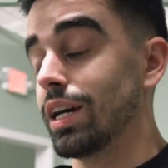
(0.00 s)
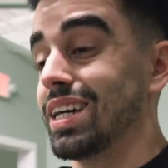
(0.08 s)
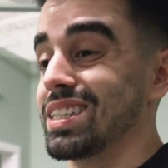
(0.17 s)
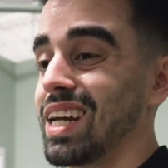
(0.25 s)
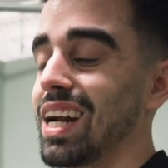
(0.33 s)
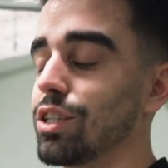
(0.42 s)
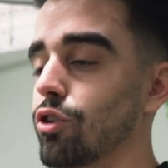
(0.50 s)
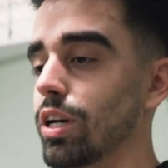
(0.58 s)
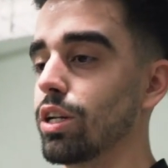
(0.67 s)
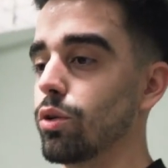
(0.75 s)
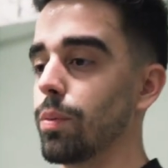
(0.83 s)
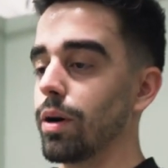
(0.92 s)
It's kind of tricky
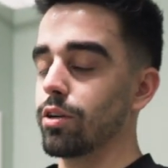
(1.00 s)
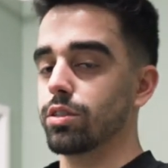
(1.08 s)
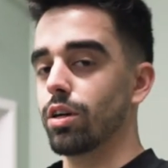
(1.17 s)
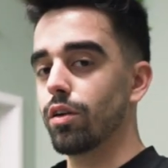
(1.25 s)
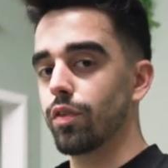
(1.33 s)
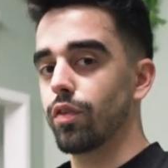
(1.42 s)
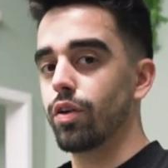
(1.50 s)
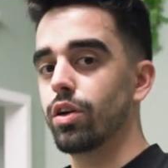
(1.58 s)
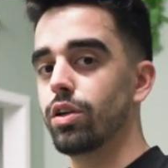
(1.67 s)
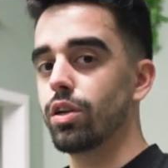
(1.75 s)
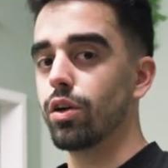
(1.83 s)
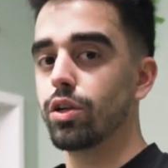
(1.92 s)
to do it by yourself.
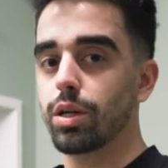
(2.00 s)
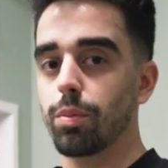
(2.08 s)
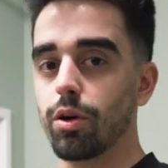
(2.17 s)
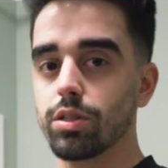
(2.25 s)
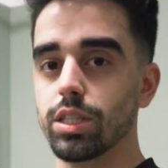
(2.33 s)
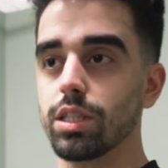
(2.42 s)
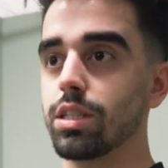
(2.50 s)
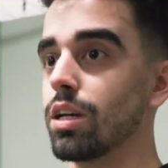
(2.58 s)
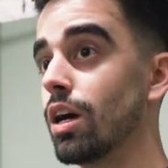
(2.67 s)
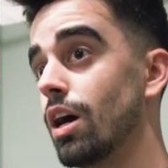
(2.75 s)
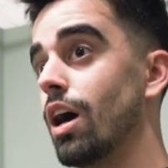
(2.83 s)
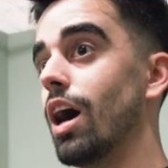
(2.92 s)
You know, you could purchase
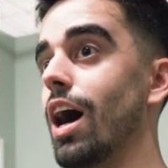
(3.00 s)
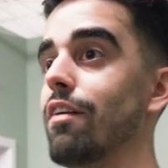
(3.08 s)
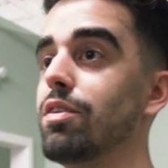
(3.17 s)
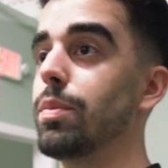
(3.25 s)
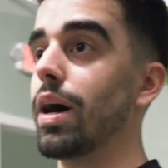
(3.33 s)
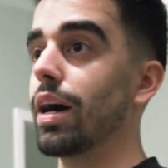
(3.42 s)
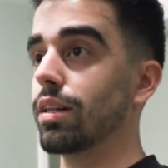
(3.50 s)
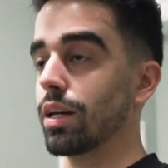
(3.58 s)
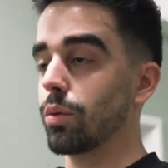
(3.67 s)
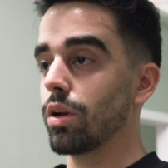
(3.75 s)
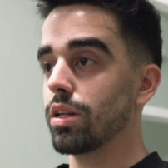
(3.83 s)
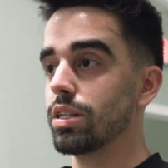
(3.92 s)
a heavy bag like
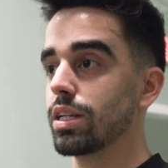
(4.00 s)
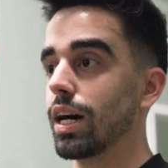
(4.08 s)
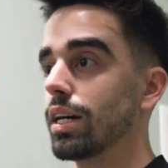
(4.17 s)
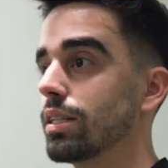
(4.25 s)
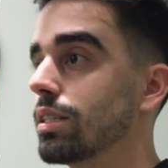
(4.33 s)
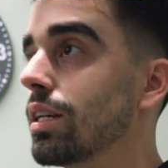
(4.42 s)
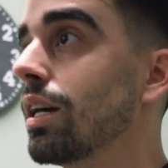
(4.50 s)
one of these guys.